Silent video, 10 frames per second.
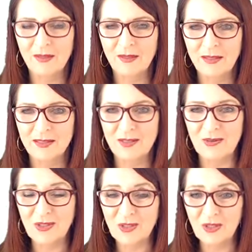as soon
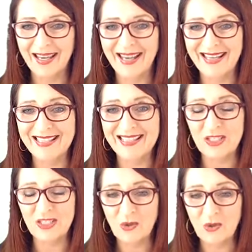as you can to
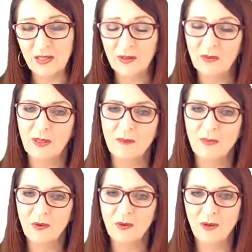talk a little bit
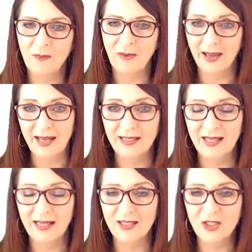more about
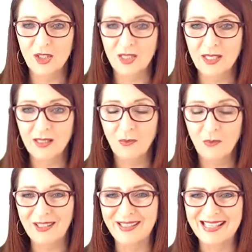ADHD, what
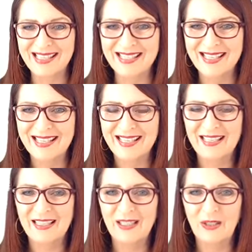it is,
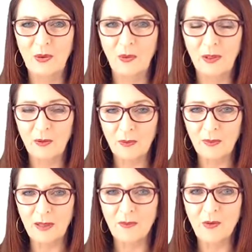a little bit
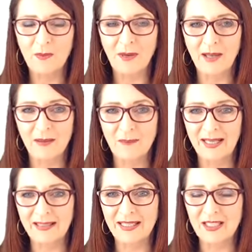more about the
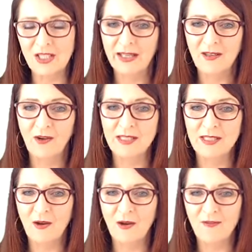diagnosing
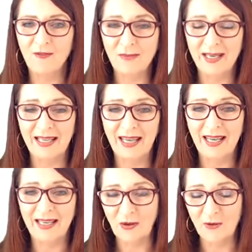of and the
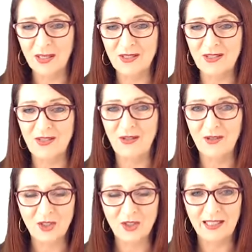medicating of, because I know
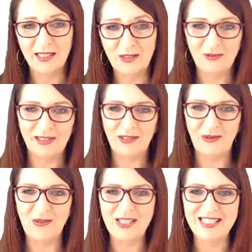Shelley can reel all
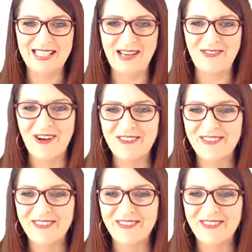this stuff off